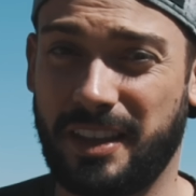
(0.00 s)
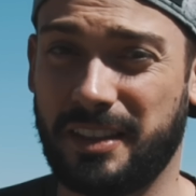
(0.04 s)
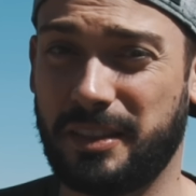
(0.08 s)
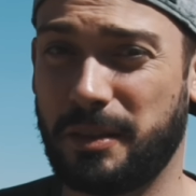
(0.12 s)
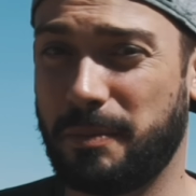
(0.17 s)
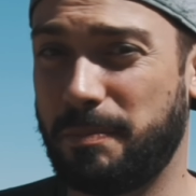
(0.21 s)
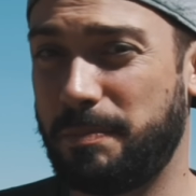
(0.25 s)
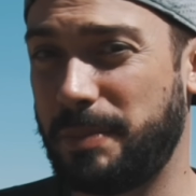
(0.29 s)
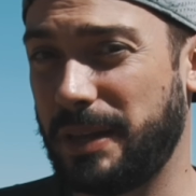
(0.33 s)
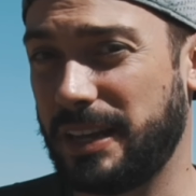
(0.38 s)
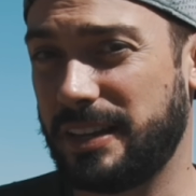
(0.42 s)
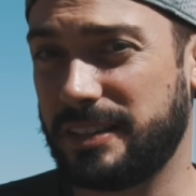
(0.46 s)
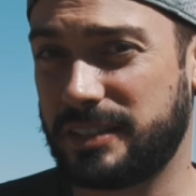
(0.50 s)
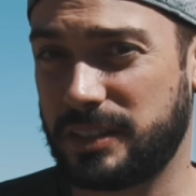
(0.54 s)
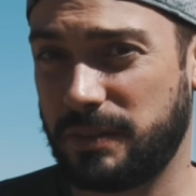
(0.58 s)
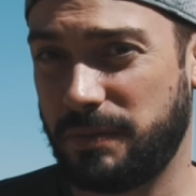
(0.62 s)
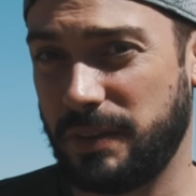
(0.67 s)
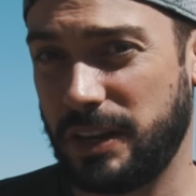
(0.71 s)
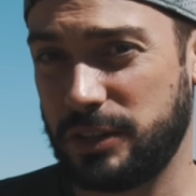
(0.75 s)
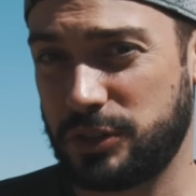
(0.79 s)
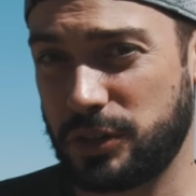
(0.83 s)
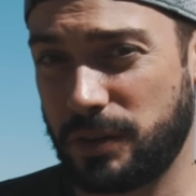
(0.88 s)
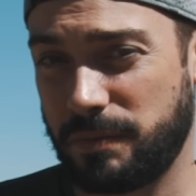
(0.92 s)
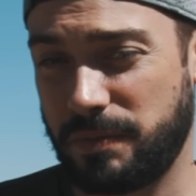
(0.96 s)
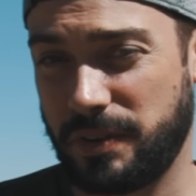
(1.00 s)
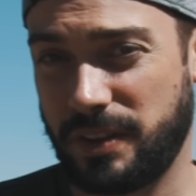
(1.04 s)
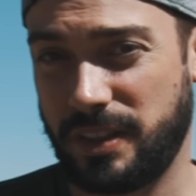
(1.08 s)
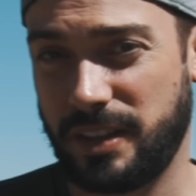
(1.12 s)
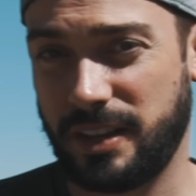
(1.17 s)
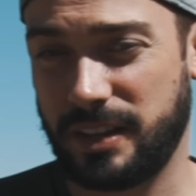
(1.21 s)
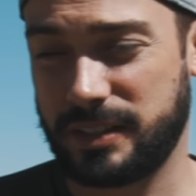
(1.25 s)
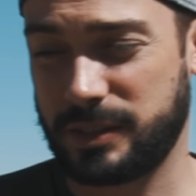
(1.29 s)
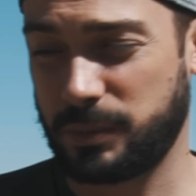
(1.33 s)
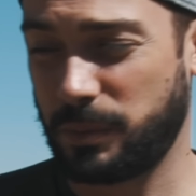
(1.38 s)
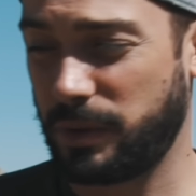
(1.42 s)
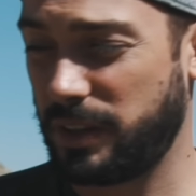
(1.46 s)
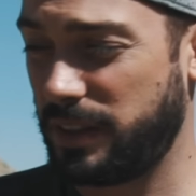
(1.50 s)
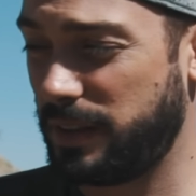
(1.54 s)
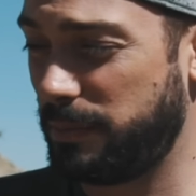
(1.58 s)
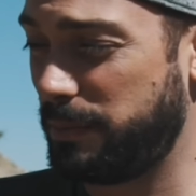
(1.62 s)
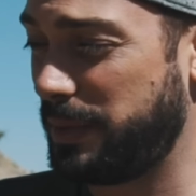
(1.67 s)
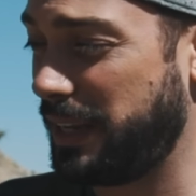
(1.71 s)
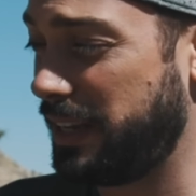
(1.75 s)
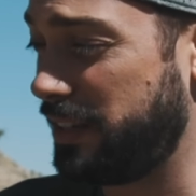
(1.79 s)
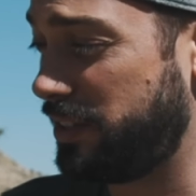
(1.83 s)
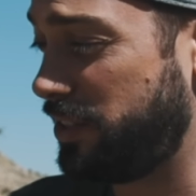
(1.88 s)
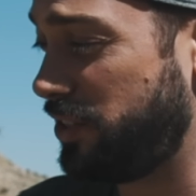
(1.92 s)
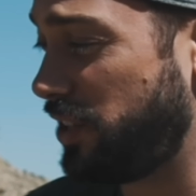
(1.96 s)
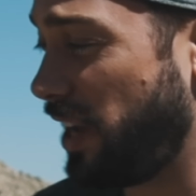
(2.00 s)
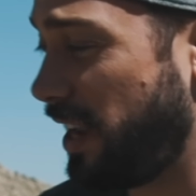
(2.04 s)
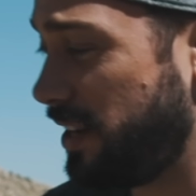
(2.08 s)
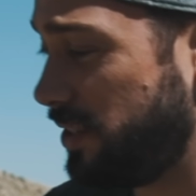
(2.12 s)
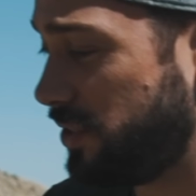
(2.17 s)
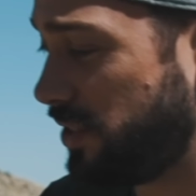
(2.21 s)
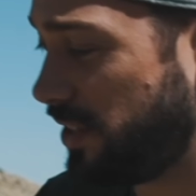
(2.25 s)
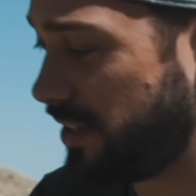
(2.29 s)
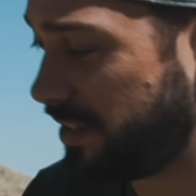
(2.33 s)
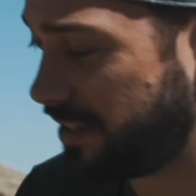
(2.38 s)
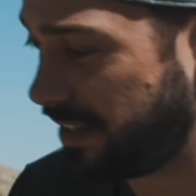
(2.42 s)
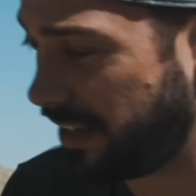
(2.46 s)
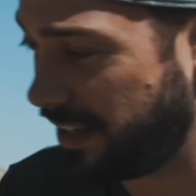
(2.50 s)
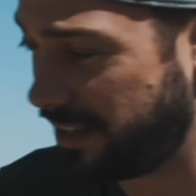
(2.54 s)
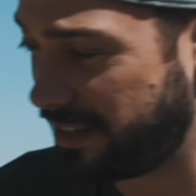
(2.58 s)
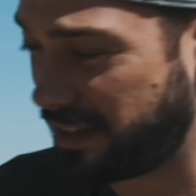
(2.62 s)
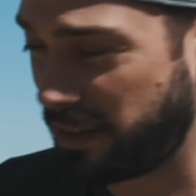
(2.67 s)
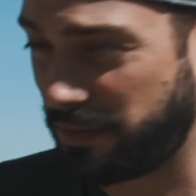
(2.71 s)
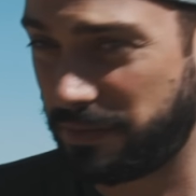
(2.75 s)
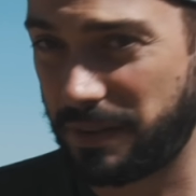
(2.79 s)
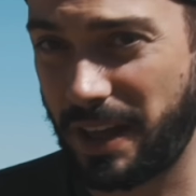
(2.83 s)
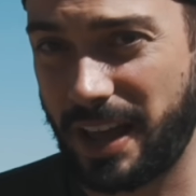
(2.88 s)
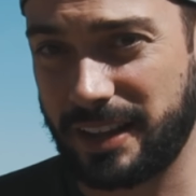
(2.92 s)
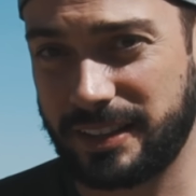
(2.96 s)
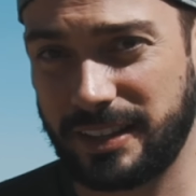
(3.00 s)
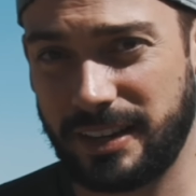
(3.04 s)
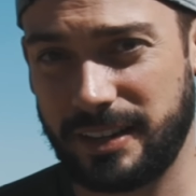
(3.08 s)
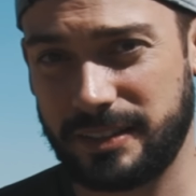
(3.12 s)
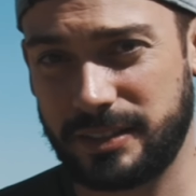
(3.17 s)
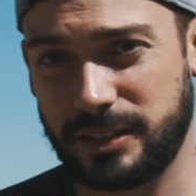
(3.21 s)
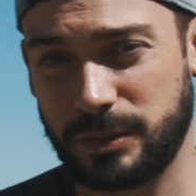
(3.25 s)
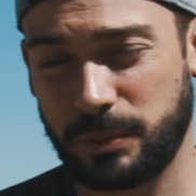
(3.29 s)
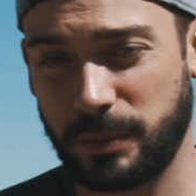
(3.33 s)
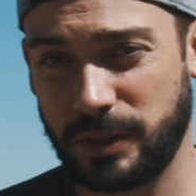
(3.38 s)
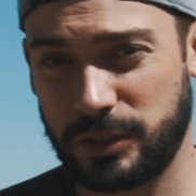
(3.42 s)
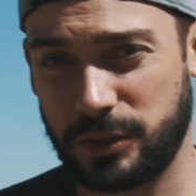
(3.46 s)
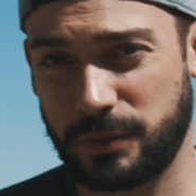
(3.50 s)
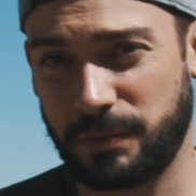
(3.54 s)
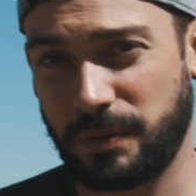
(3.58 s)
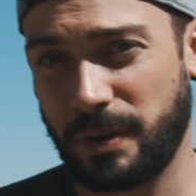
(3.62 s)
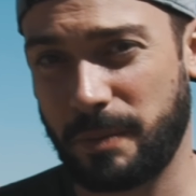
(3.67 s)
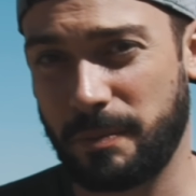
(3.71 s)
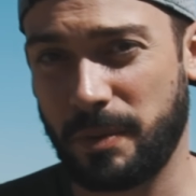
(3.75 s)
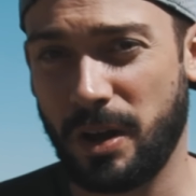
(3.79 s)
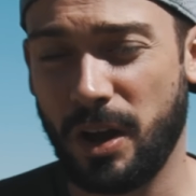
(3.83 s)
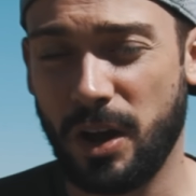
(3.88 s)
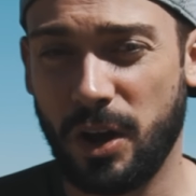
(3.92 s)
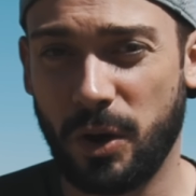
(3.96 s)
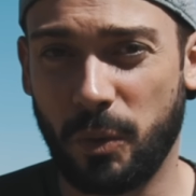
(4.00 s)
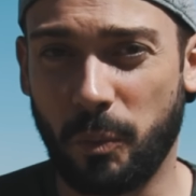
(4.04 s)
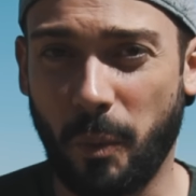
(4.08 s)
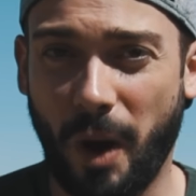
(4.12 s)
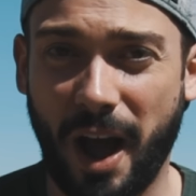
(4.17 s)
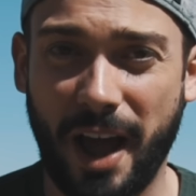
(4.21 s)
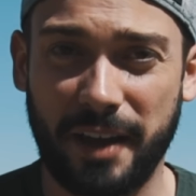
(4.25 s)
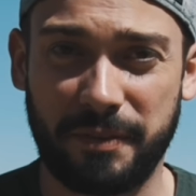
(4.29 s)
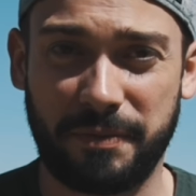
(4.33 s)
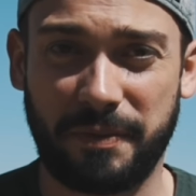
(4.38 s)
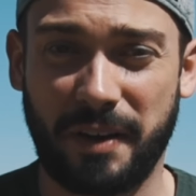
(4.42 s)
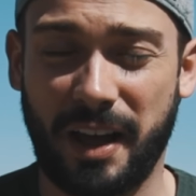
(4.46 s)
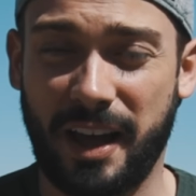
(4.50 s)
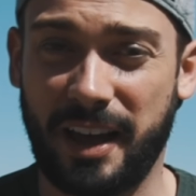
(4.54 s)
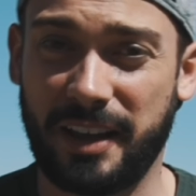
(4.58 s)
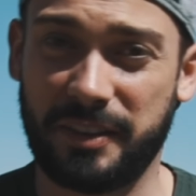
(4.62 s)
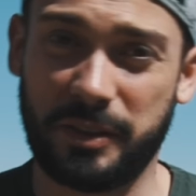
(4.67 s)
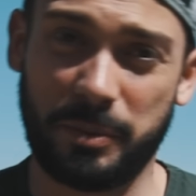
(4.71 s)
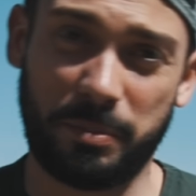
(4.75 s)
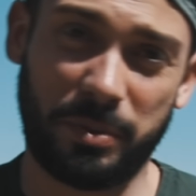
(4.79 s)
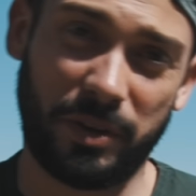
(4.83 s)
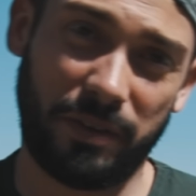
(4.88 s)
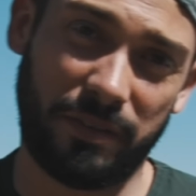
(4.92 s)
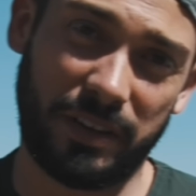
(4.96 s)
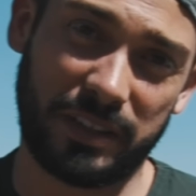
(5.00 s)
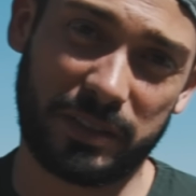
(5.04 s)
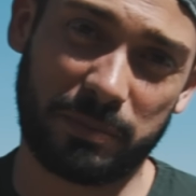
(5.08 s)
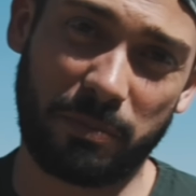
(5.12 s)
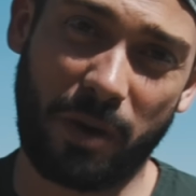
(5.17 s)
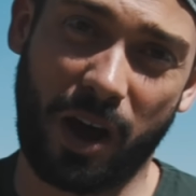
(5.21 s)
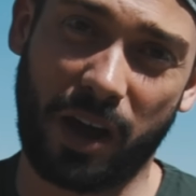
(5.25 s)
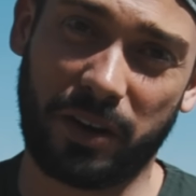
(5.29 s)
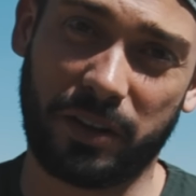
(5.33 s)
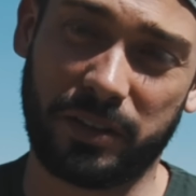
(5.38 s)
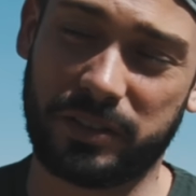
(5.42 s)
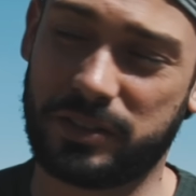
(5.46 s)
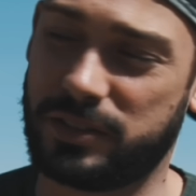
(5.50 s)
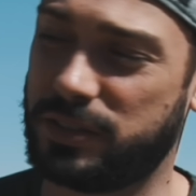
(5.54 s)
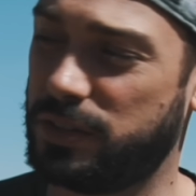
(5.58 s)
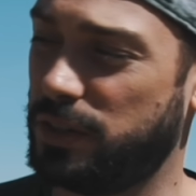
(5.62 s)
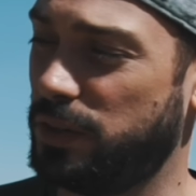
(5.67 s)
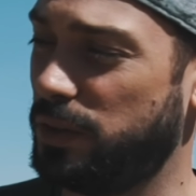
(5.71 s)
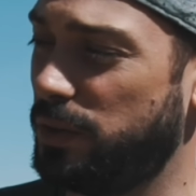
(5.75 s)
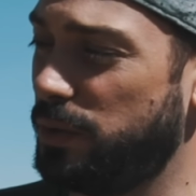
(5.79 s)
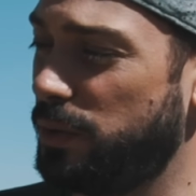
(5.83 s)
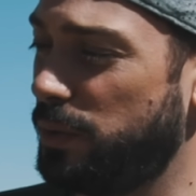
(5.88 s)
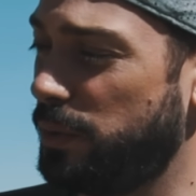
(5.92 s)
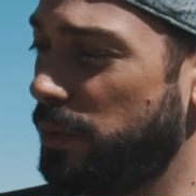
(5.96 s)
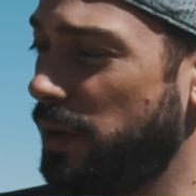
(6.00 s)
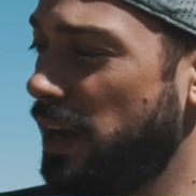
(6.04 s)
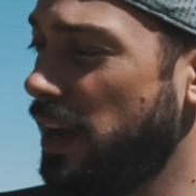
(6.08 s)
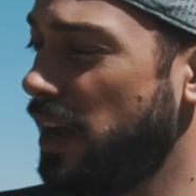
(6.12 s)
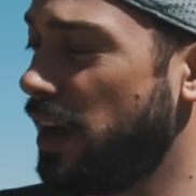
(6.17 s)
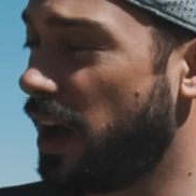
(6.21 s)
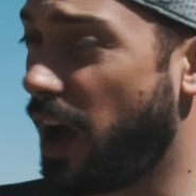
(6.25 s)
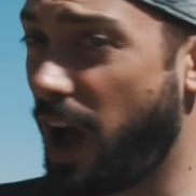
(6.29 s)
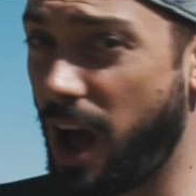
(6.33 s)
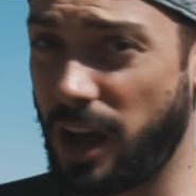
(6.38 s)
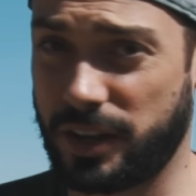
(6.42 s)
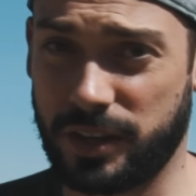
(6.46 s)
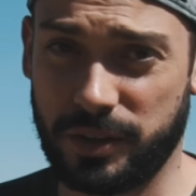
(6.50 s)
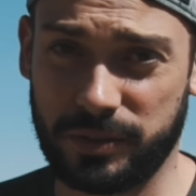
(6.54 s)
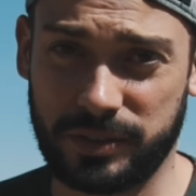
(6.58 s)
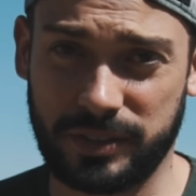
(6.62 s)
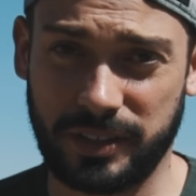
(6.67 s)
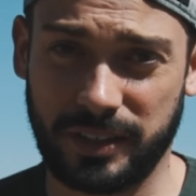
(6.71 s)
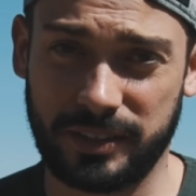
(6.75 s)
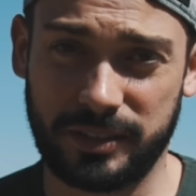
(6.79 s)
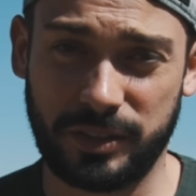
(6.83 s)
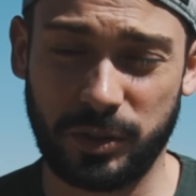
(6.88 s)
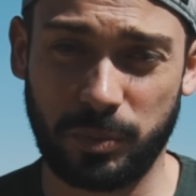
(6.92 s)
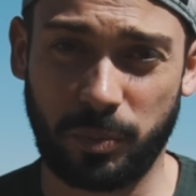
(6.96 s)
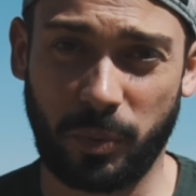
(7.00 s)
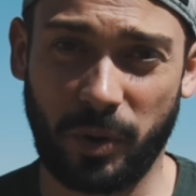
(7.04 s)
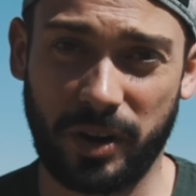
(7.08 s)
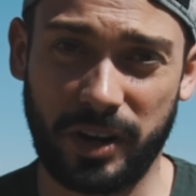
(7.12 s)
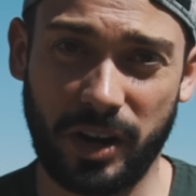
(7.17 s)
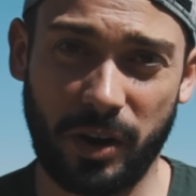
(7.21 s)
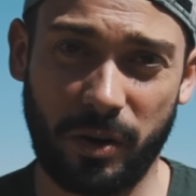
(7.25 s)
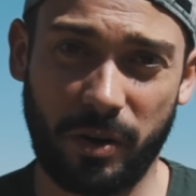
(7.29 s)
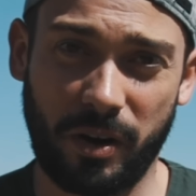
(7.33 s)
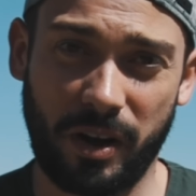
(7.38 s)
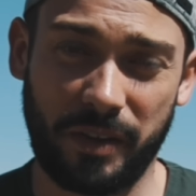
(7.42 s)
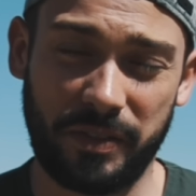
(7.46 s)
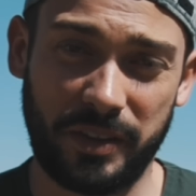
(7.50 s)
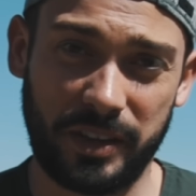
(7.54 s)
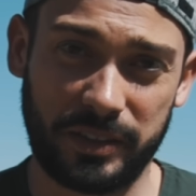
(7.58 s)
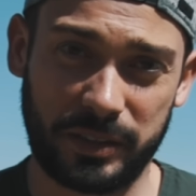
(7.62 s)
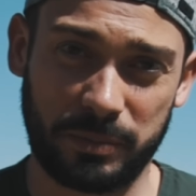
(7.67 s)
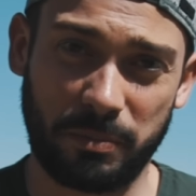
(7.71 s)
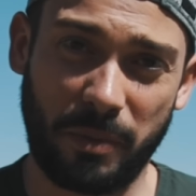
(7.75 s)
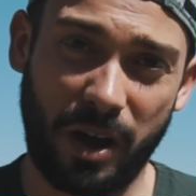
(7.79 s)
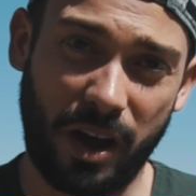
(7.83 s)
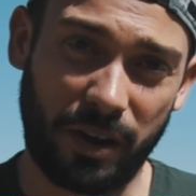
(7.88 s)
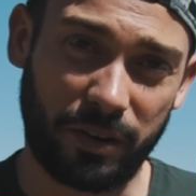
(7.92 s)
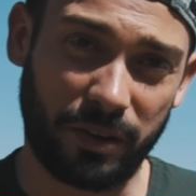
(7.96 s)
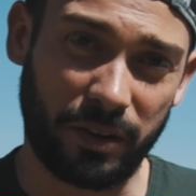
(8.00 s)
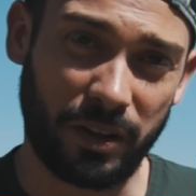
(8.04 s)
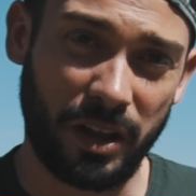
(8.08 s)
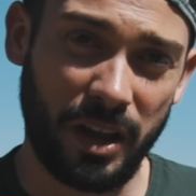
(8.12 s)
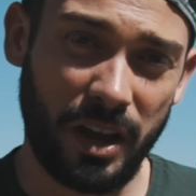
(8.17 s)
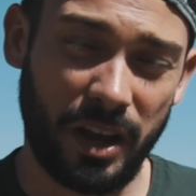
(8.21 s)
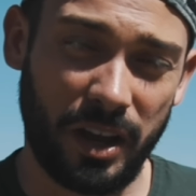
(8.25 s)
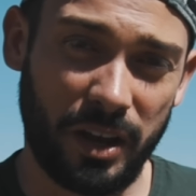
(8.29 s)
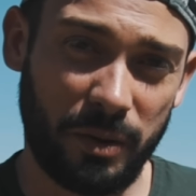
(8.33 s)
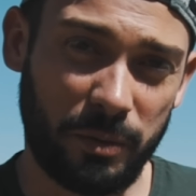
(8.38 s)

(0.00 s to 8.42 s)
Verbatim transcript: think the biggest feature for this, one of the biggest changes, is the fact that it's switched from Wi-Fi on the previous model to OcuSync 2.0 on this model,